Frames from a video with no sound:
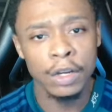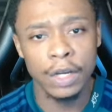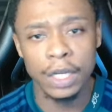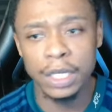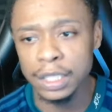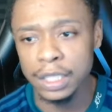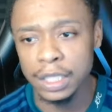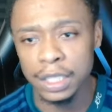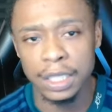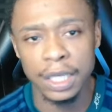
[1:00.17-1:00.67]

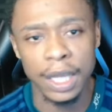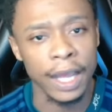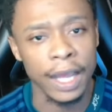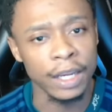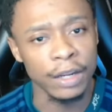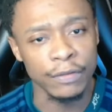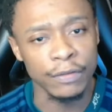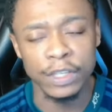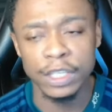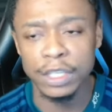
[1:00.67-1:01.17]
credit to
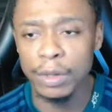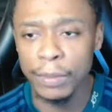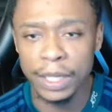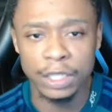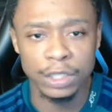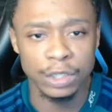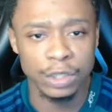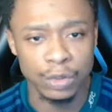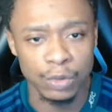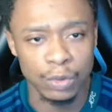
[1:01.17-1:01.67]
United. I think your
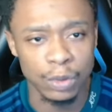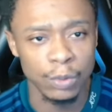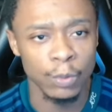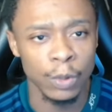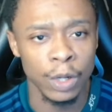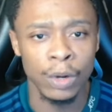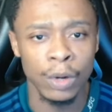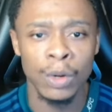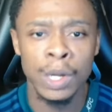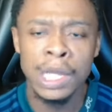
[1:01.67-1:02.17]
manager's doing
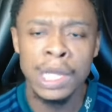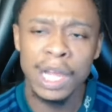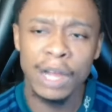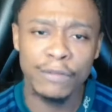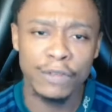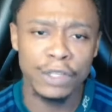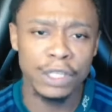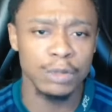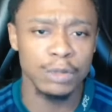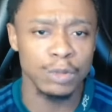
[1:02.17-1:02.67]
well. I
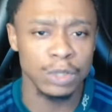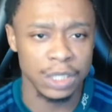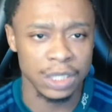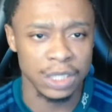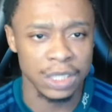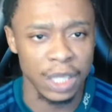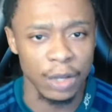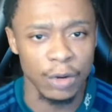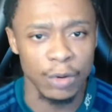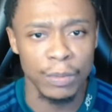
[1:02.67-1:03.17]
think it was a
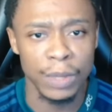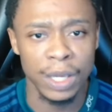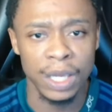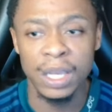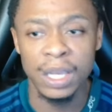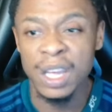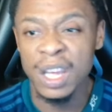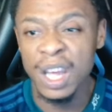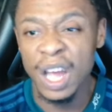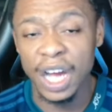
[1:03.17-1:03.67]

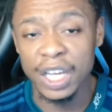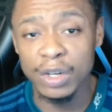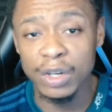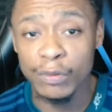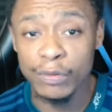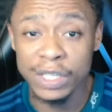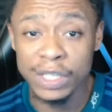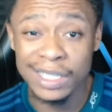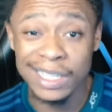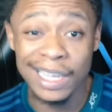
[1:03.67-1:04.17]
stalemate. I
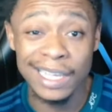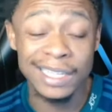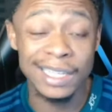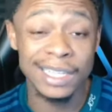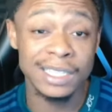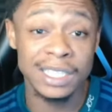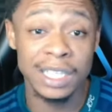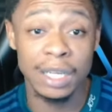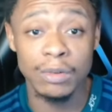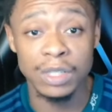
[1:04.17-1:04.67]
don't think they
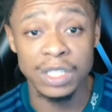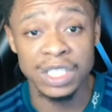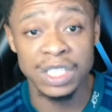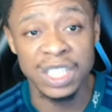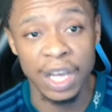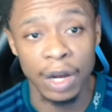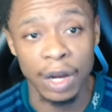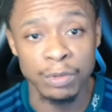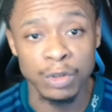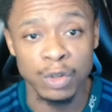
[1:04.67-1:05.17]
necessarily
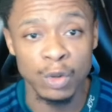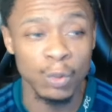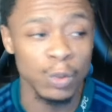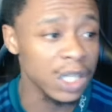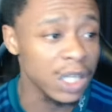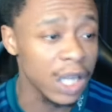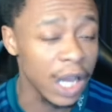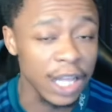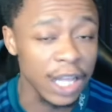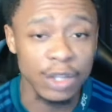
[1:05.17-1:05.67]
set up to
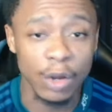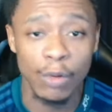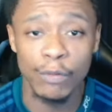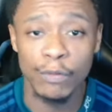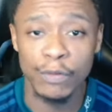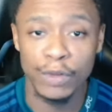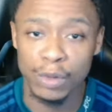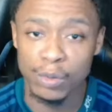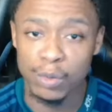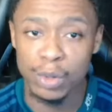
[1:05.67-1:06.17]
win. I don't
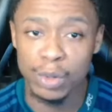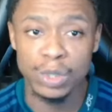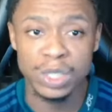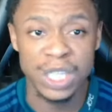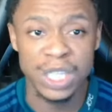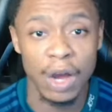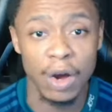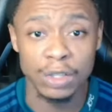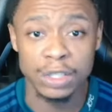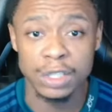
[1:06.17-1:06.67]
think we
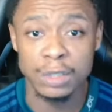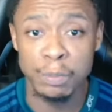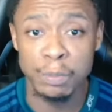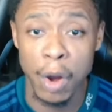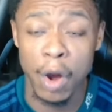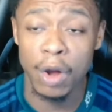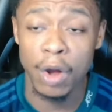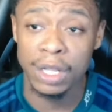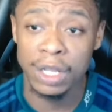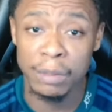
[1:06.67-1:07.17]
was at our
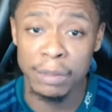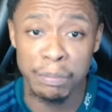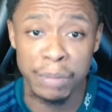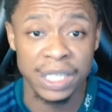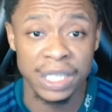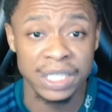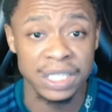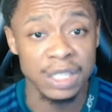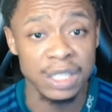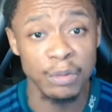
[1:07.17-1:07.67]
sparkling
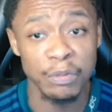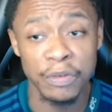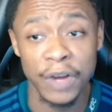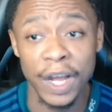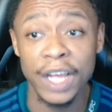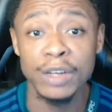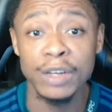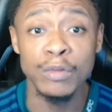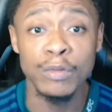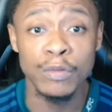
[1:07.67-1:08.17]
best in the
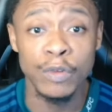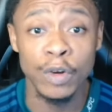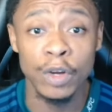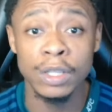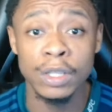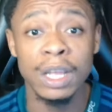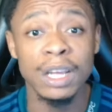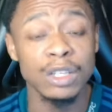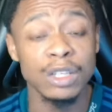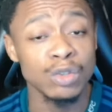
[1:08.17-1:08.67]
final
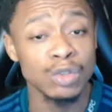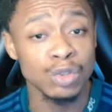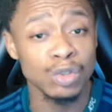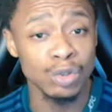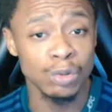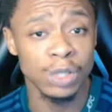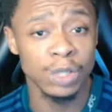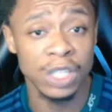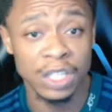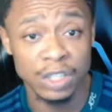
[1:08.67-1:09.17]
third that you
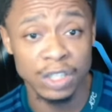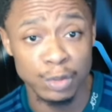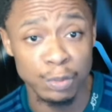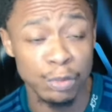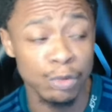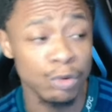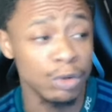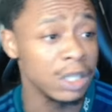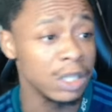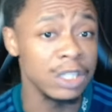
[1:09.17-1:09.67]
saw against
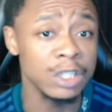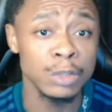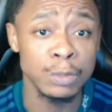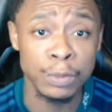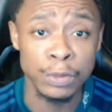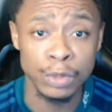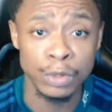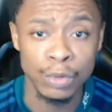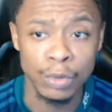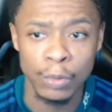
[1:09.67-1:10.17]
Sporting
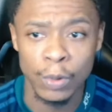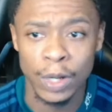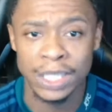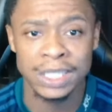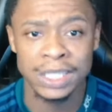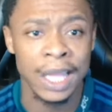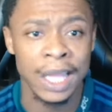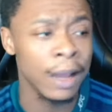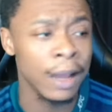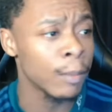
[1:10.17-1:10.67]
Lisbon or
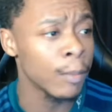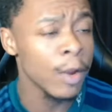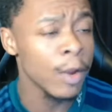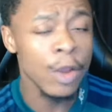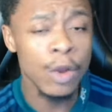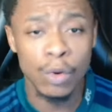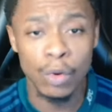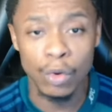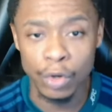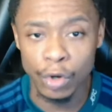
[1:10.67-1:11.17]
West Ham
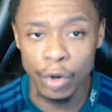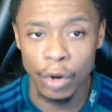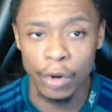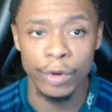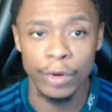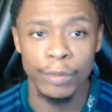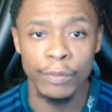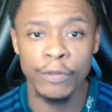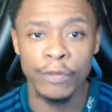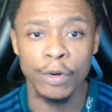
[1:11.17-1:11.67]
or
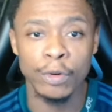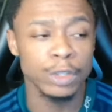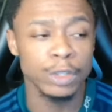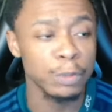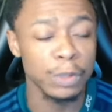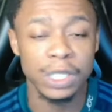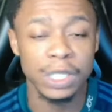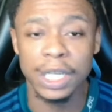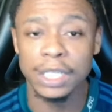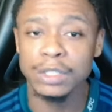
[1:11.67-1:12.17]
Nottingham Forest,
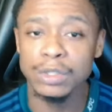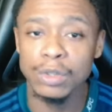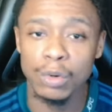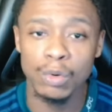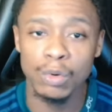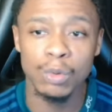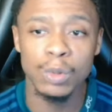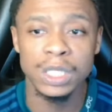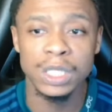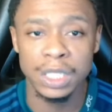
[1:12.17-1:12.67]
but that's not
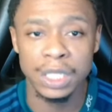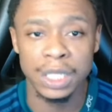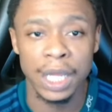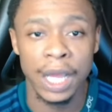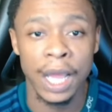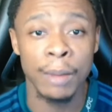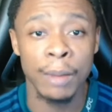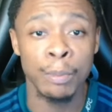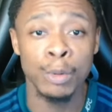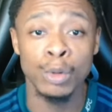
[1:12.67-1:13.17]
always going to
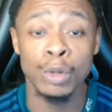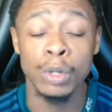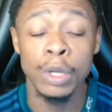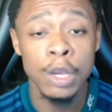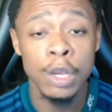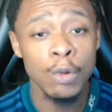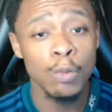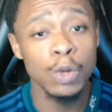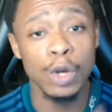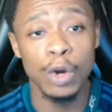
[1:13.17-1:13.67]
happen.
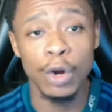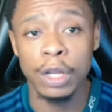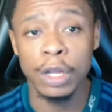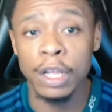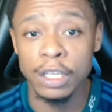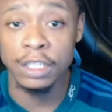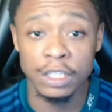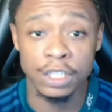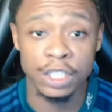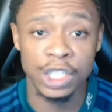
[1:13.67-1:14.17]
We got a
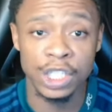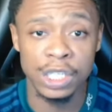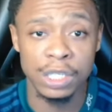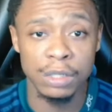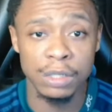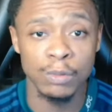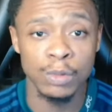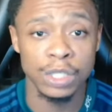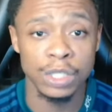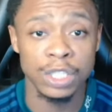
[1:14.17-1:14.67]
clean
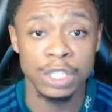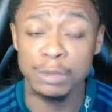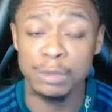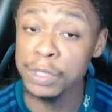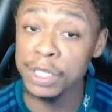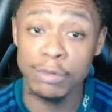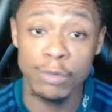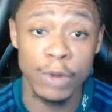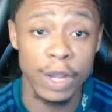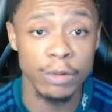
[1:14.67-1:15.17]
sheet, which has
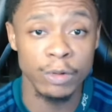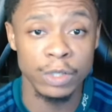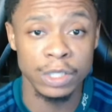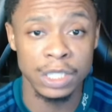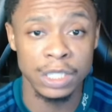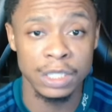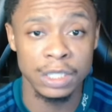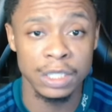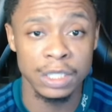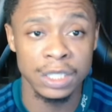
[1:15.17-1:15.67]
been a
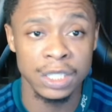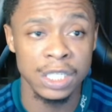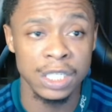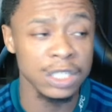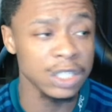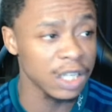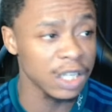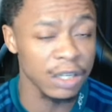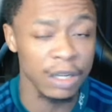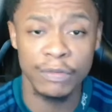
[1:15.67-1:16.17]
rarity this
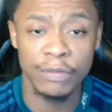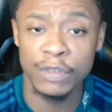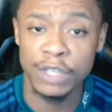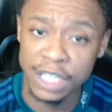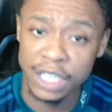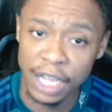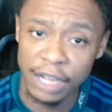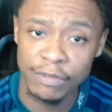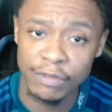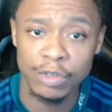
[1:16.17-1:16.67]
season, and I
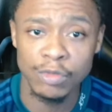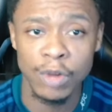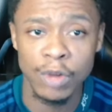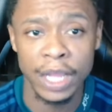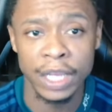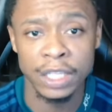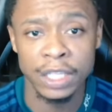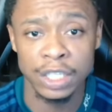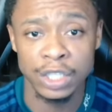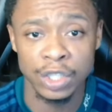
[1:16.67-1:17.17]
think David
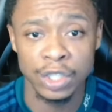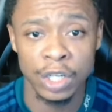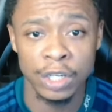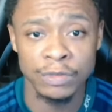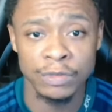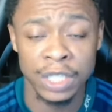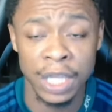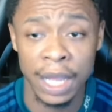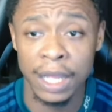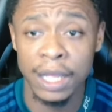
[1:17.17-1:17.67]
Raya
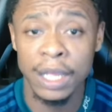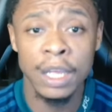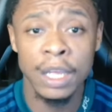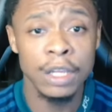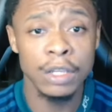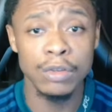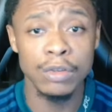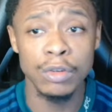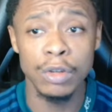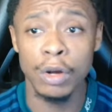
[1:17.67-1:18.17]
deserves that.
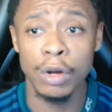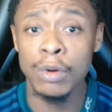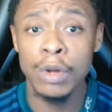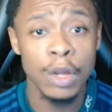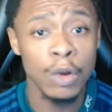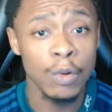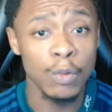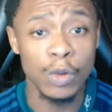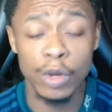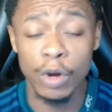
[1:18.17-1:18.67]
You know,
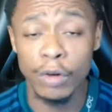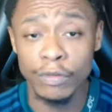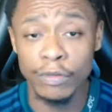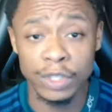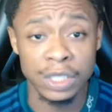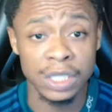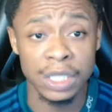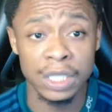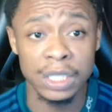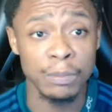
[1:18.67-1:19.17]
we
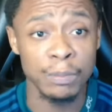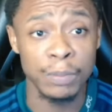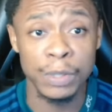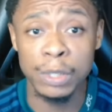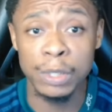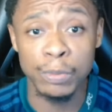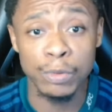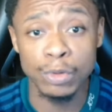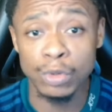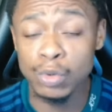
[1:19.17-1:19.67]
obviously,
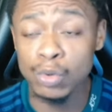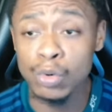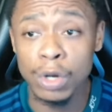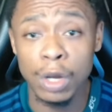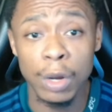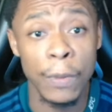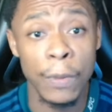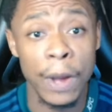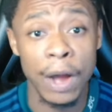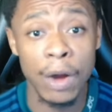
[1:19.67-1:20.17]
people talk
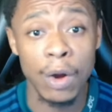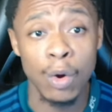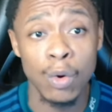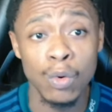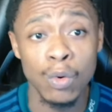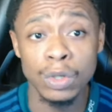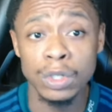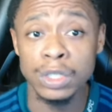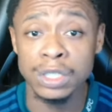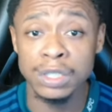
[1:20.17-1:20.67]
about
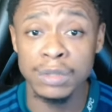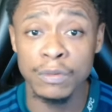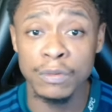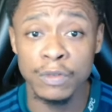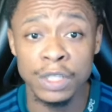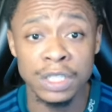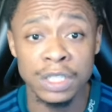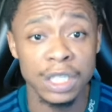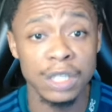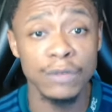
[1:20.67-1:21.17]
corners and
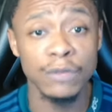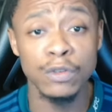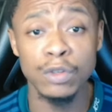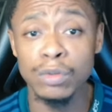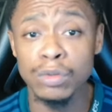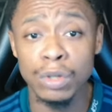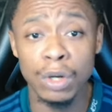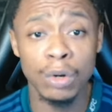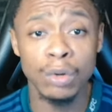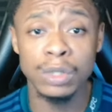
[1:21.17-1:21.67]
things. If
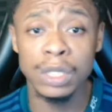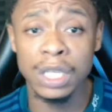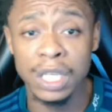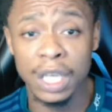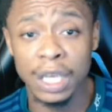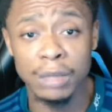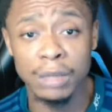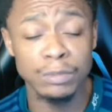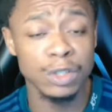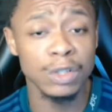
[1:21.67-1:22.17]
you know the
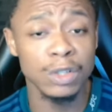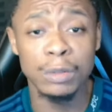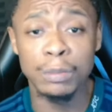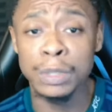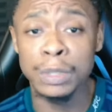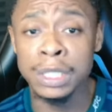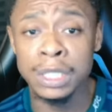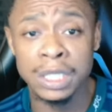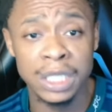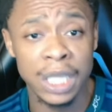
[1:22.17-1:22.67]
game's going to
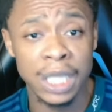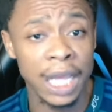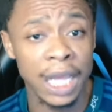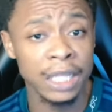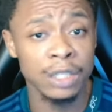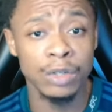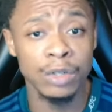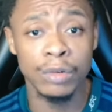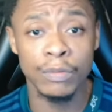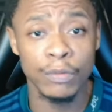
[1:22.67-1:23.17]
be
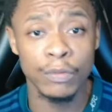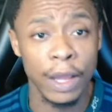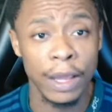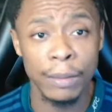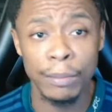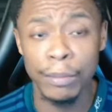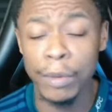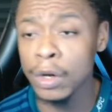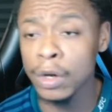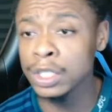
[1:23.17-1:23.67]
decided on
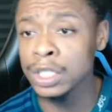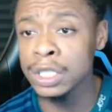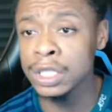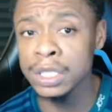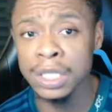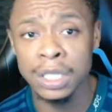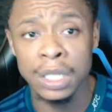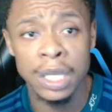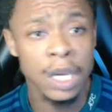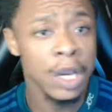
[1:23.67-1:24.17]
fine
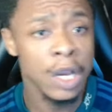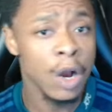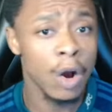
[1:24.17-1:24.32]
margins and